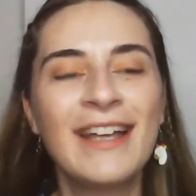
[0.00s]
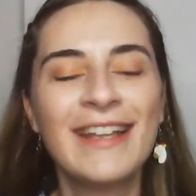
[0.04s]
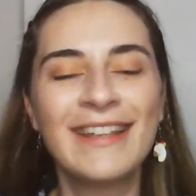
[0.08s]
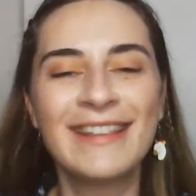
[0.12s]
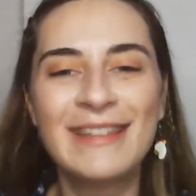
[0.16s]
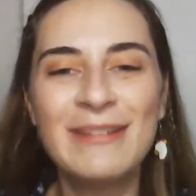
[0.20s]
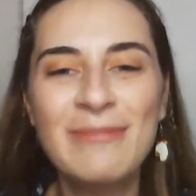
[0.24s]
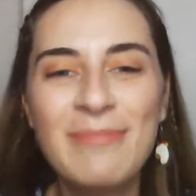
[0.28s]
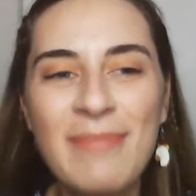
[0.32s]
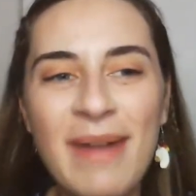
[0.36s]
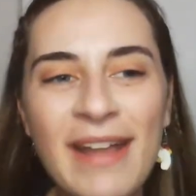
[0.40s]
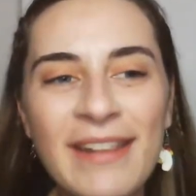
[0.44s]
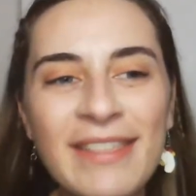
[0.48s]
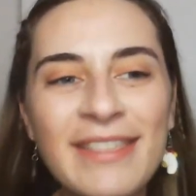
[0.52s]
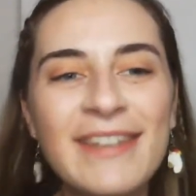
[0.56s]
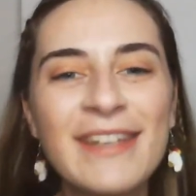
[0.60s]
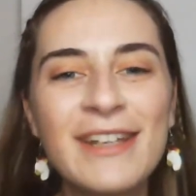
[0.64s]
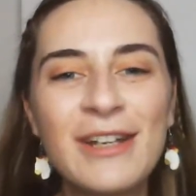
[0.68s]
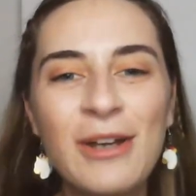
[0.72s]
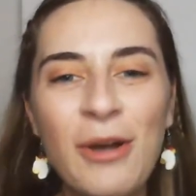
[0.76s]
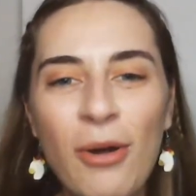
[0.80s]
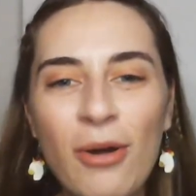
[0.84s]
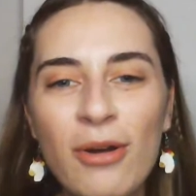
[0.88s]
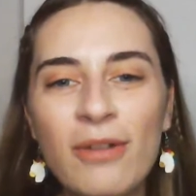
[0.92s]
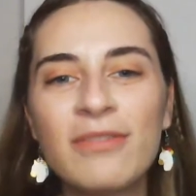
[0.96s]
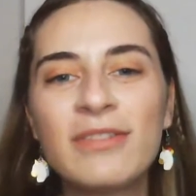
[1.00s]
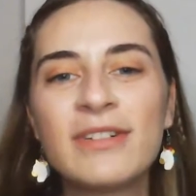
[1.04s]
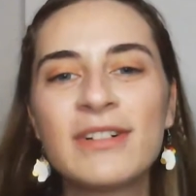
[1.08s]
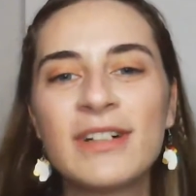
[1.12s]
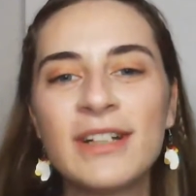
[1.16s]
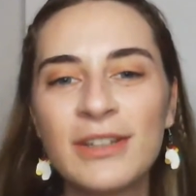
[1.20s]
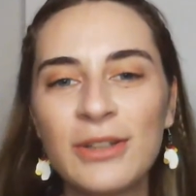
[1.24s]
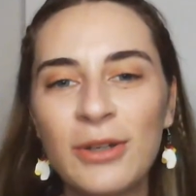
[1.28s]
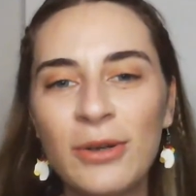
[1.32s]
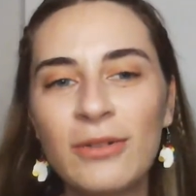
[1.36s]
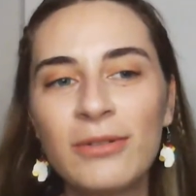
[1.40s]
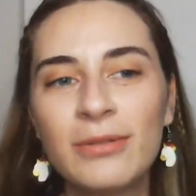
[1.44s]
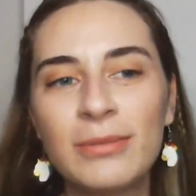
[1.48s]
demanding over
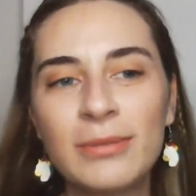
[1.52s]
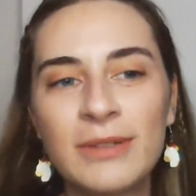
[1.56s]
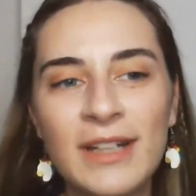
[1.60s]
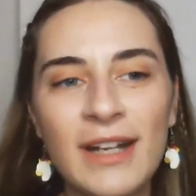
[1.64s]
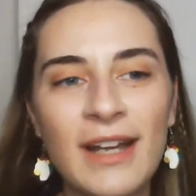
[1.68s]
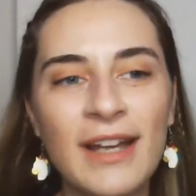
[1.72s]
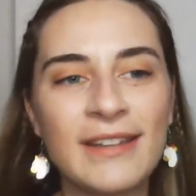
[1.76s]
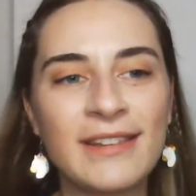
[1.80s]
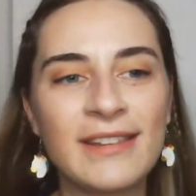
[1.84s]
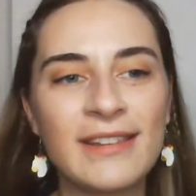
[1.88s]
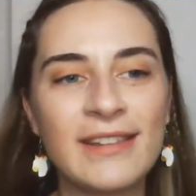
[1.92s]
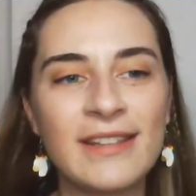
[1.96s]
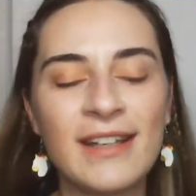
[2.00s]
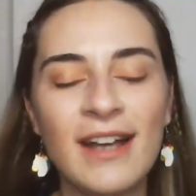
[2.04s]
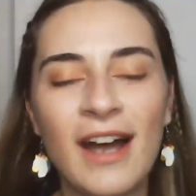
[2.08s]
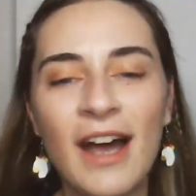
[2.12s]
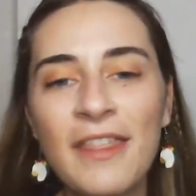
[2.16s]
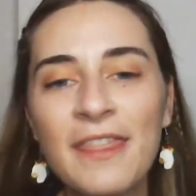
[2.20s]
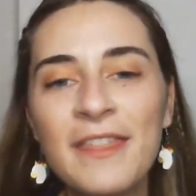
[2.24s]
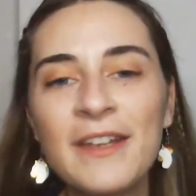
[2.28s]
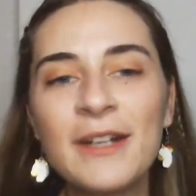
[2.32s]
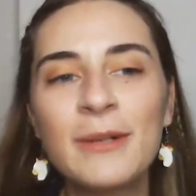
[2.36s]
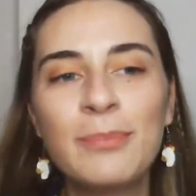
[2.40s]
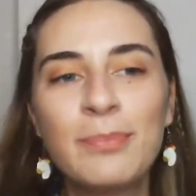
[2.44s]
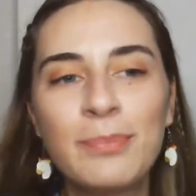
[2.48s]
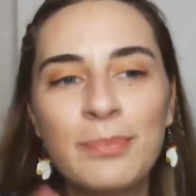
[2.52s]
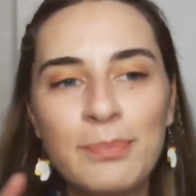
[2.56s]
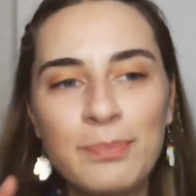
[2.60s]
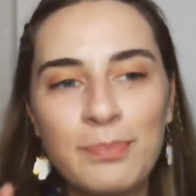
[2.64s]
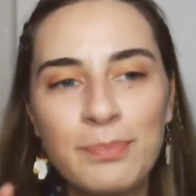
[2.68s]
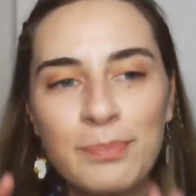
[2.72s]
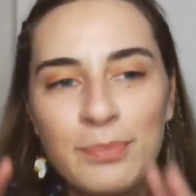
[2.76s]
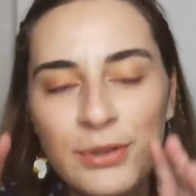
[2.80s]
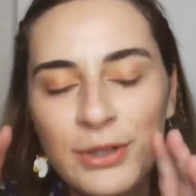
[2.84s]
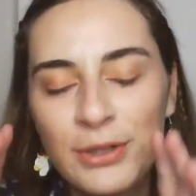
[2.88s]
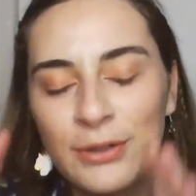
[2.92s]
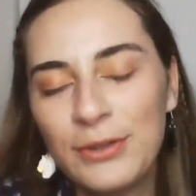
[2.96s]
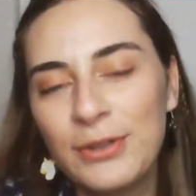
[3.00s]
and over, and the other
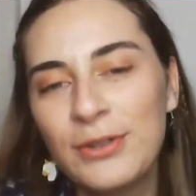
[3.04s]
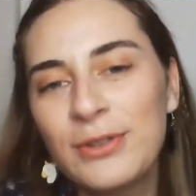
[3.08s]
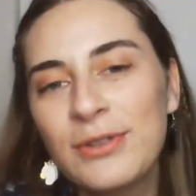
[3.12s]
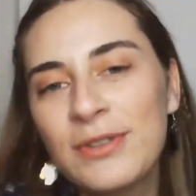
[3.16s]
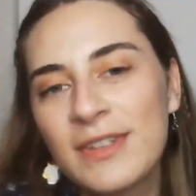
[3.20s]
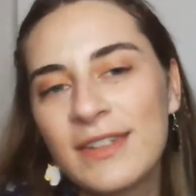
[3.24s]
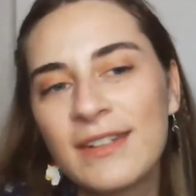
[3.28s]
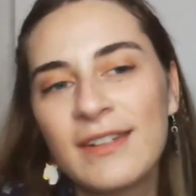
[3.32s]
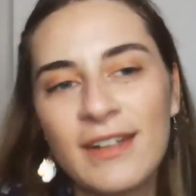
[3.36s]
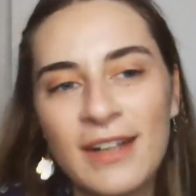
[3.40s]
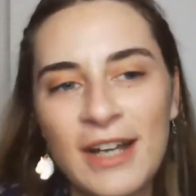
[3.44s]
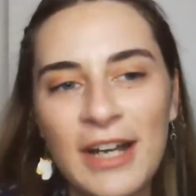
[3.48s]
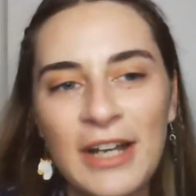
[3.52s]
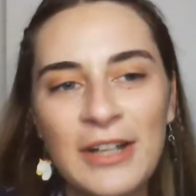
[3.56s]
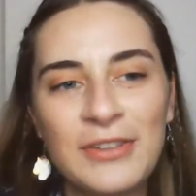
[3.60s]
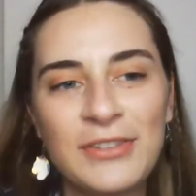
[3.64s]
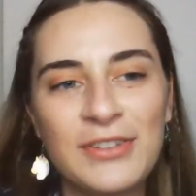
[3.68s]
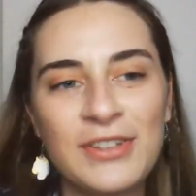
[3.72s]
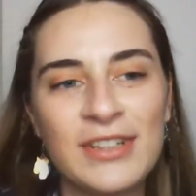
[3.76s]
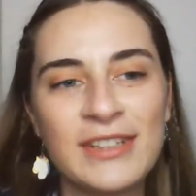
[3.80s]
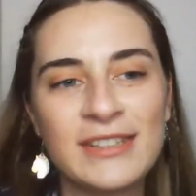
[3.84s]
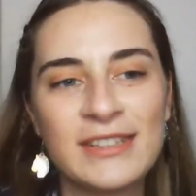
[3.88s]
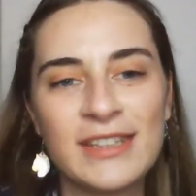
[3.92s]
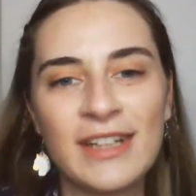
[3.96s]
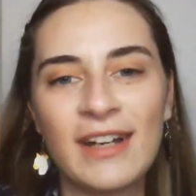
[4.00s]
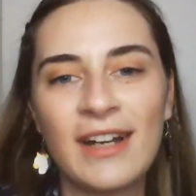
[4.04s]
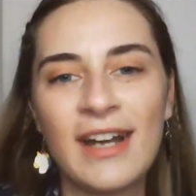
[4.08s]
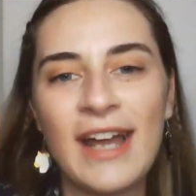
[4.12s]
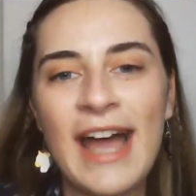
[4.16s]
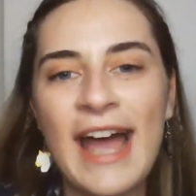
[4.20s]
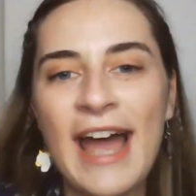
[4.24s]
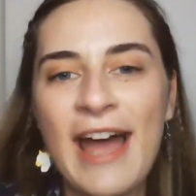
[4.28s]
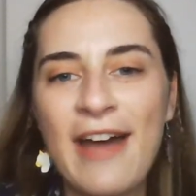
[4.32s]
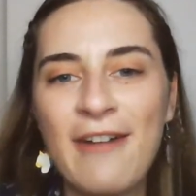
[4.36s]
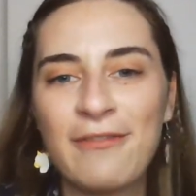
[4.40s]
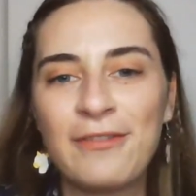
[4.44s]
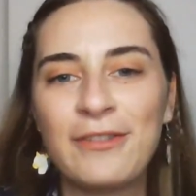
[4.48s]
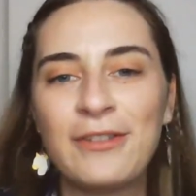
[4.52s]
producing countries are
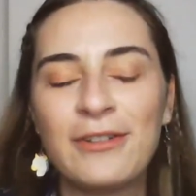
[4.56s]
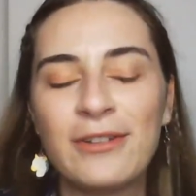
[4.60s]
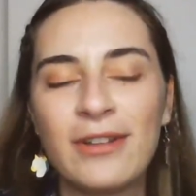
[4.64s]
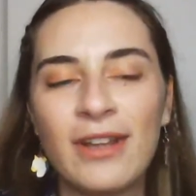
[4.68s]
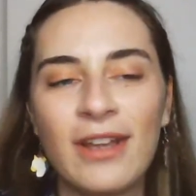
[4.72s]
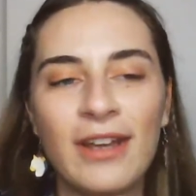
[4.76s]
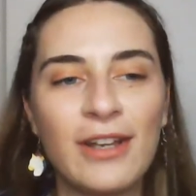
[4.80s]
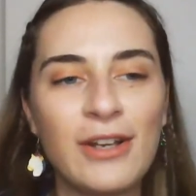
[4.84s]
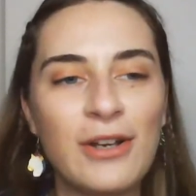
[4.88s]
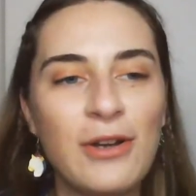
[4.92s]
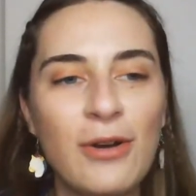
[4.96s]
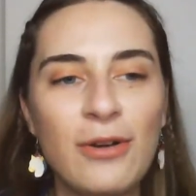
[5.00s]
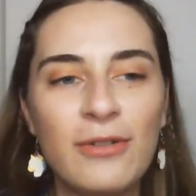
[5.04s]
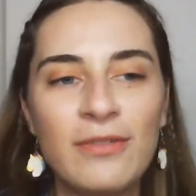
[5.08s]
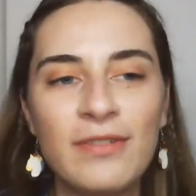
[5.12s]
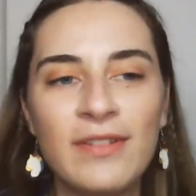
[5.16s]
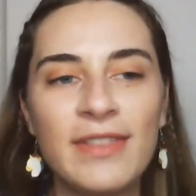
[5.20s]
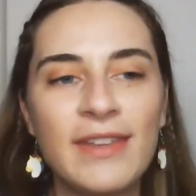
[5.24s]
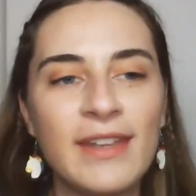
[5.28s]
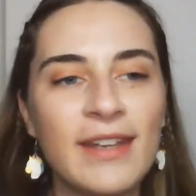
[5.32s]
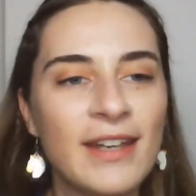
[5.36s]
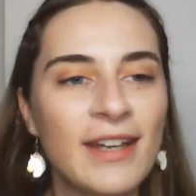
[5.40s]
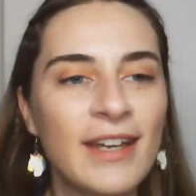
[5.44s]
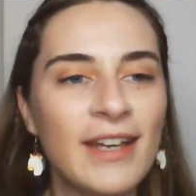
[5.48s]
have to like go with